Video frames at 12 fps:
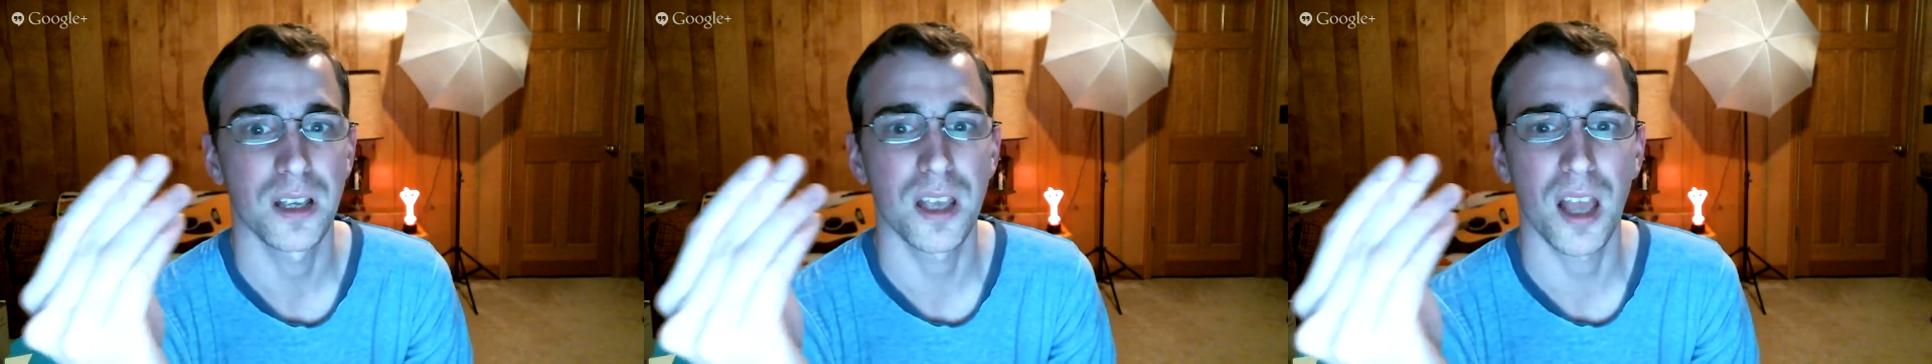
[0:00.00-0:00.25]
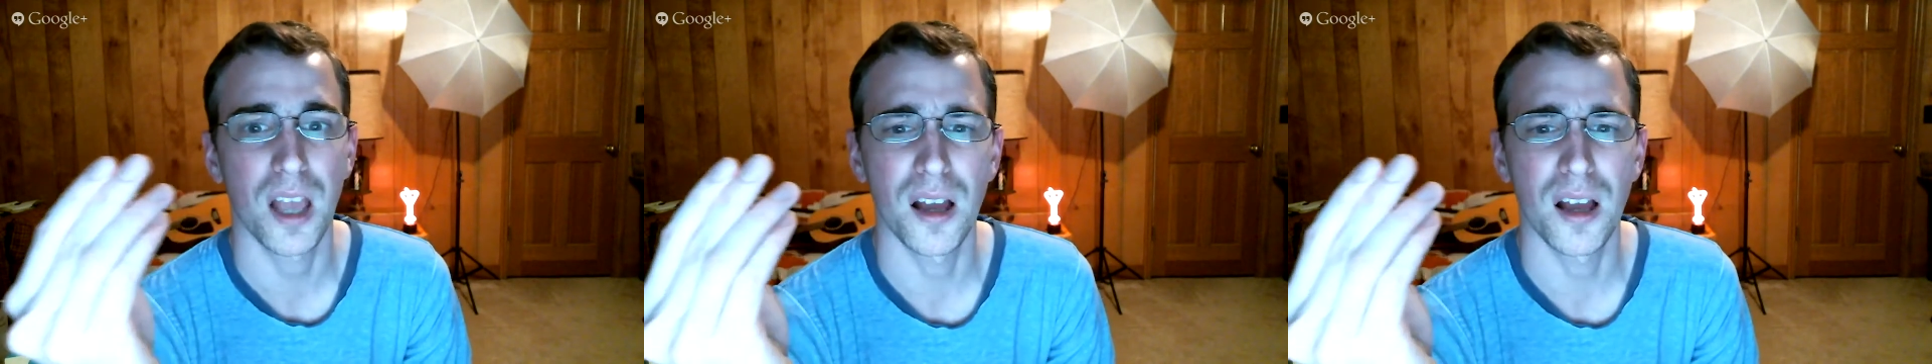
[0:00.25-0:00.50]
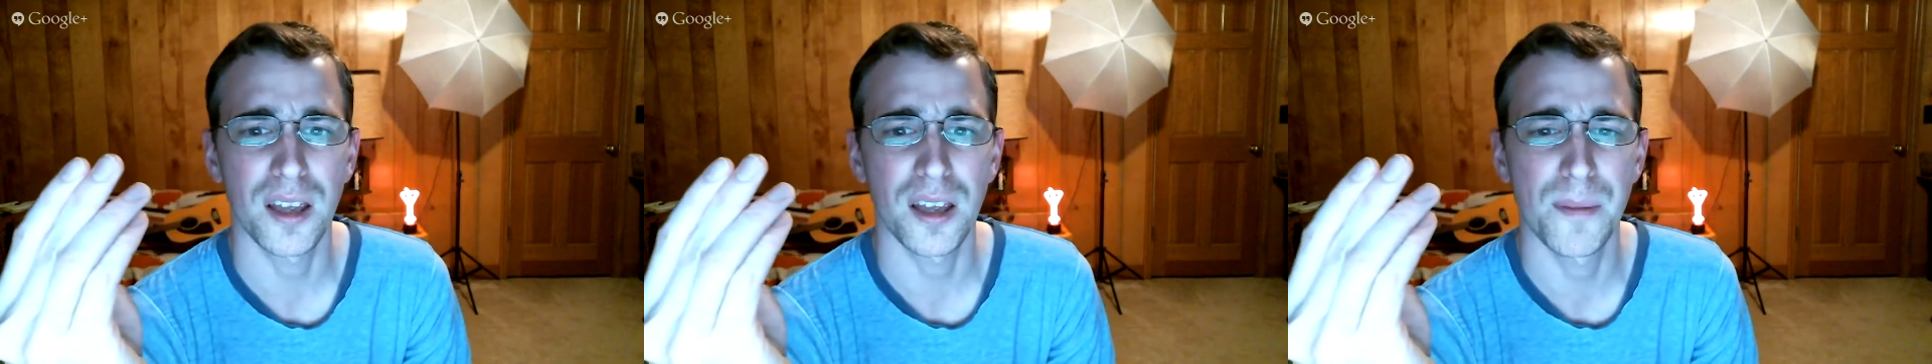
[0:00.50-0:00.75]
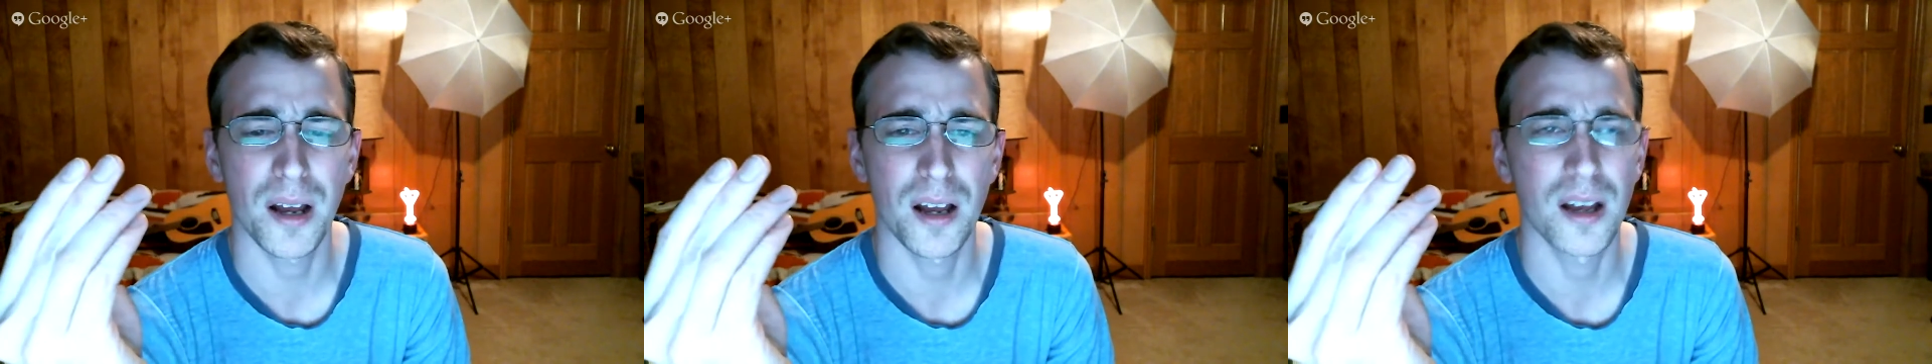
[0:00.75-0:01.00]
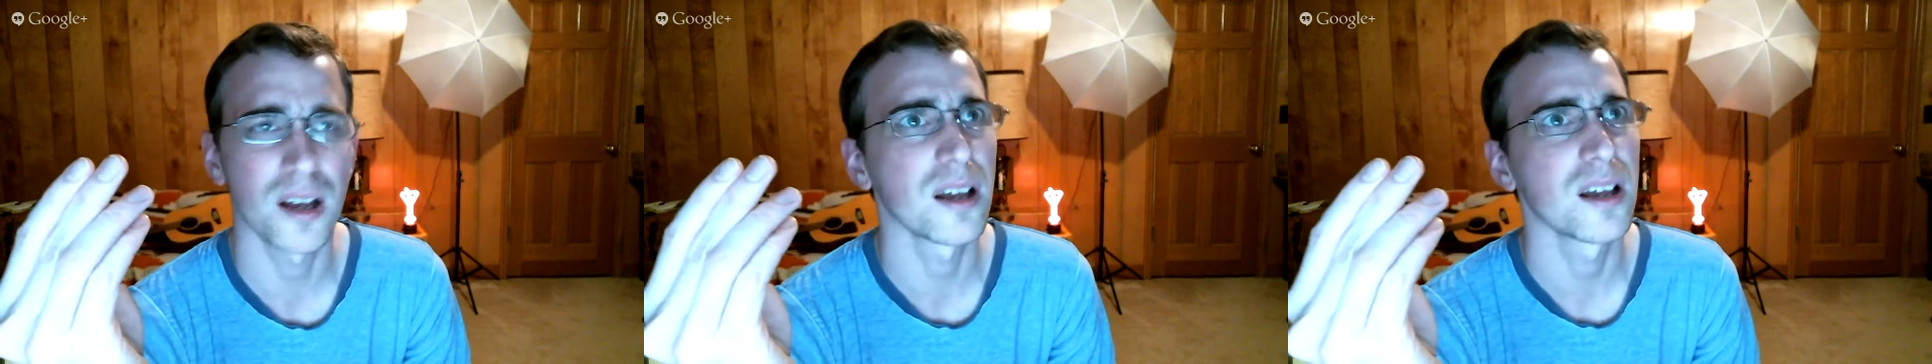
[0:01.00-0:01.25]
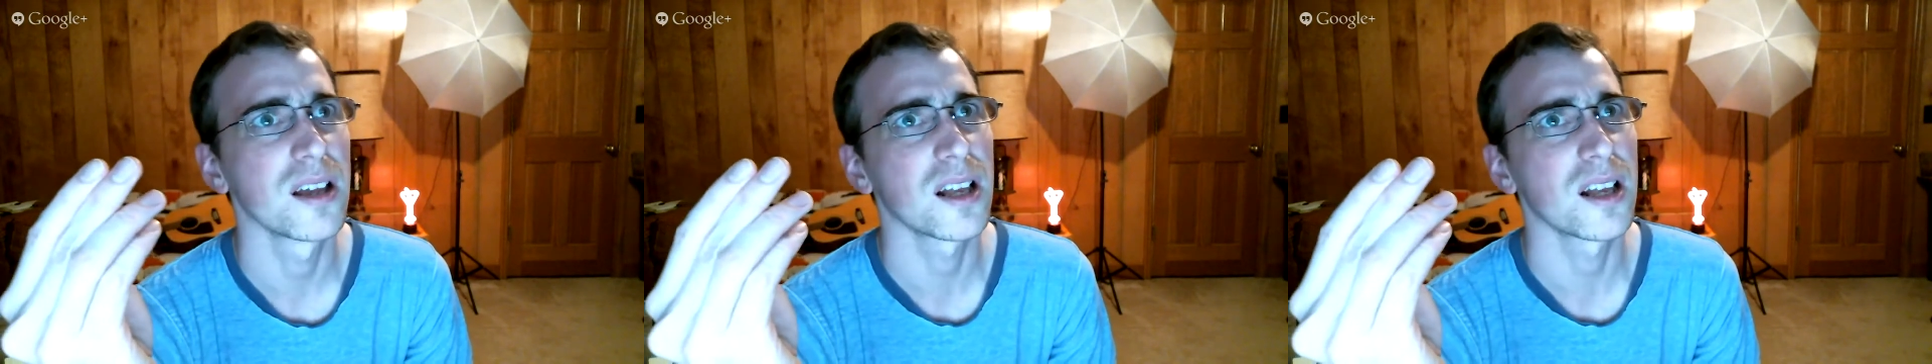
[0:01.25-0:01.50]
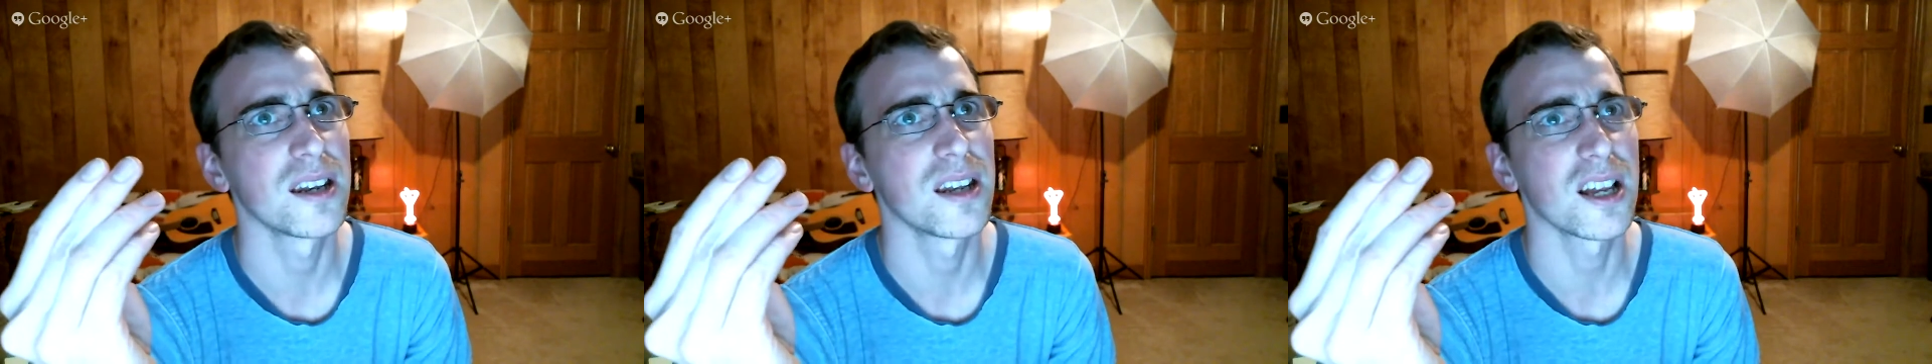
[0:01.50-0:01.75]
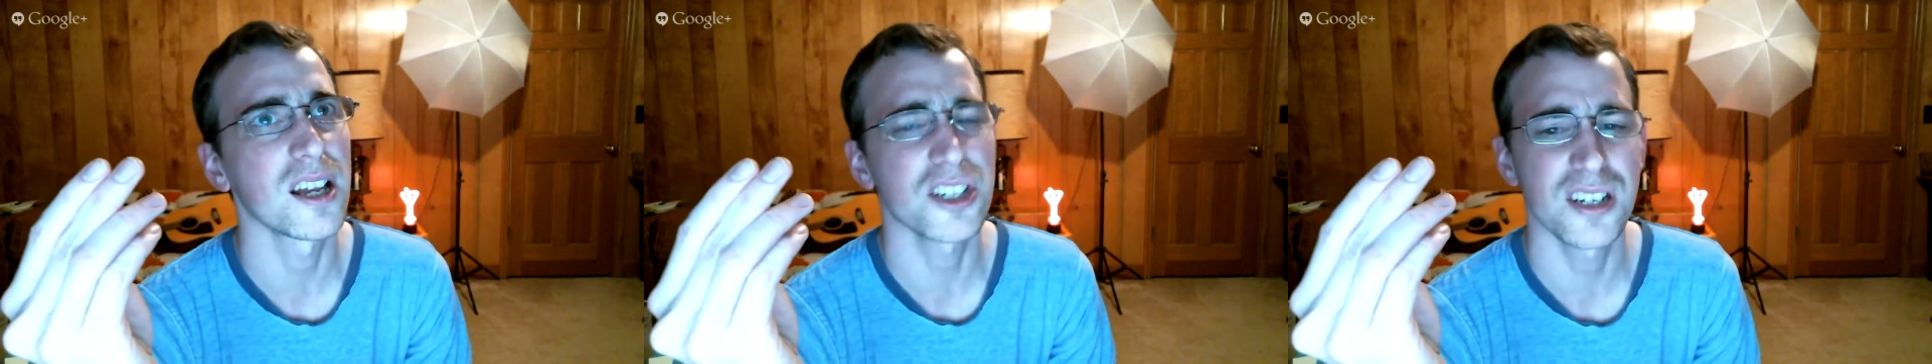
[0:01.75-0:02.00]

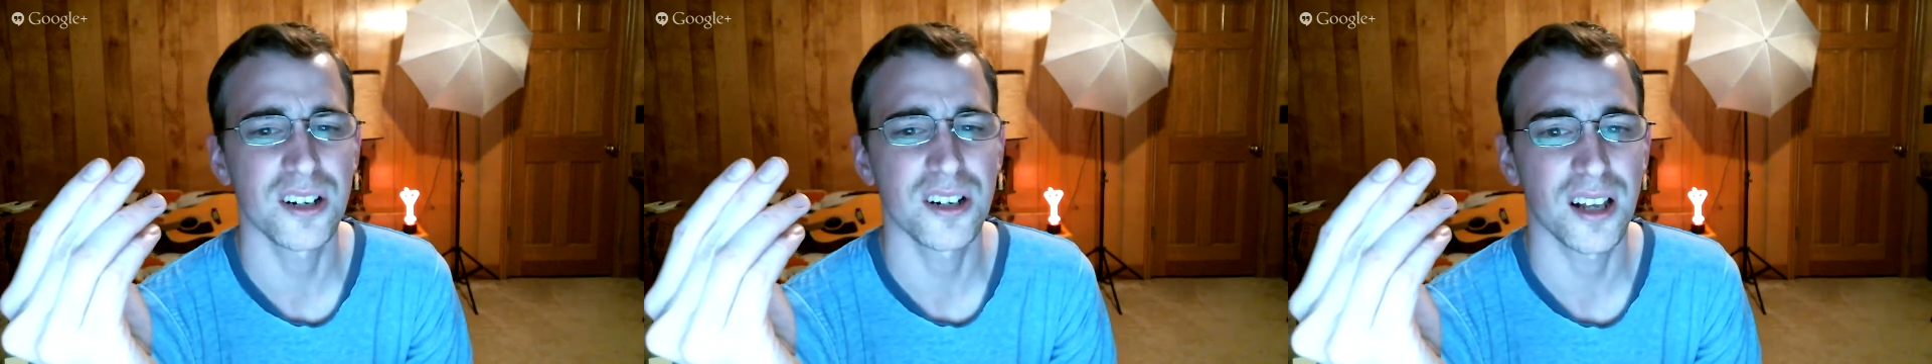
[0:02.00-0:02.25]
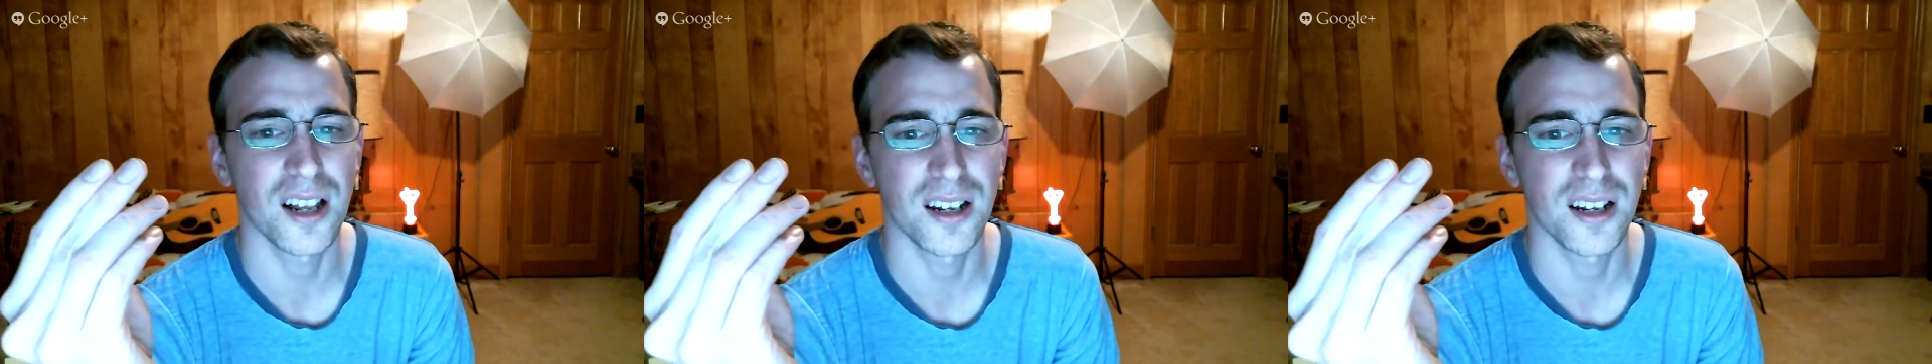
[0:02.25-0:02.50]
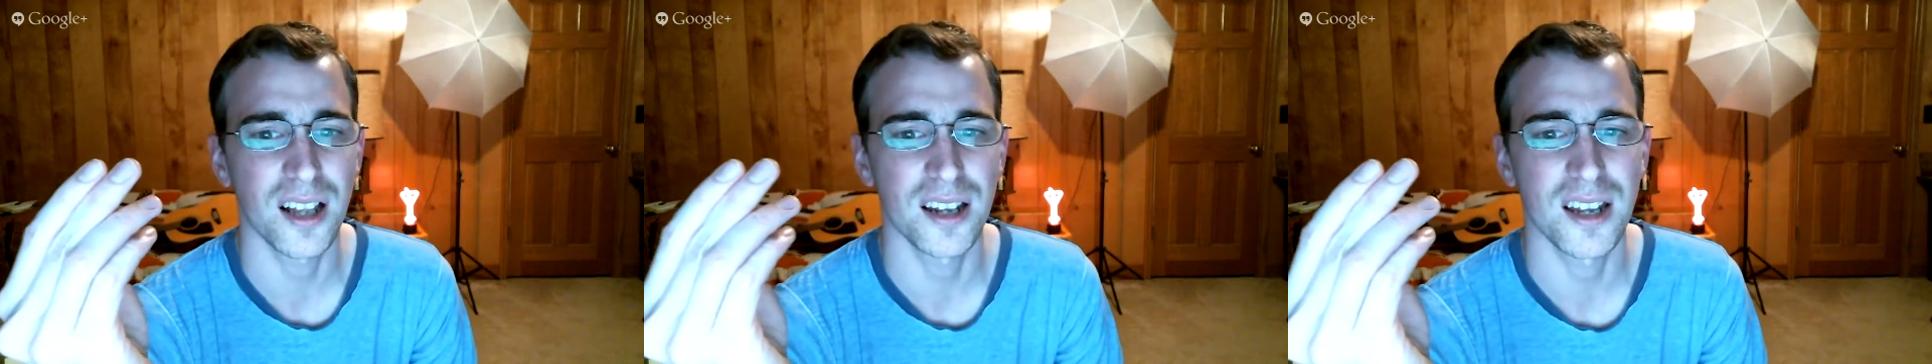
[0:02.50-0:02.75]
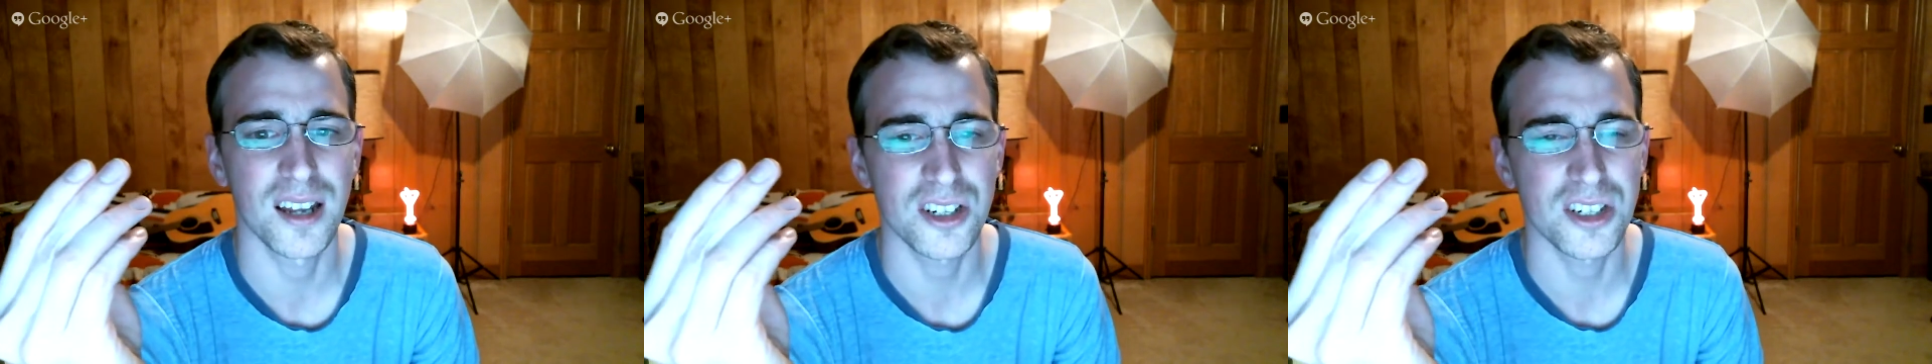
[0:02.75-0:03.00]
kandashi or handashi.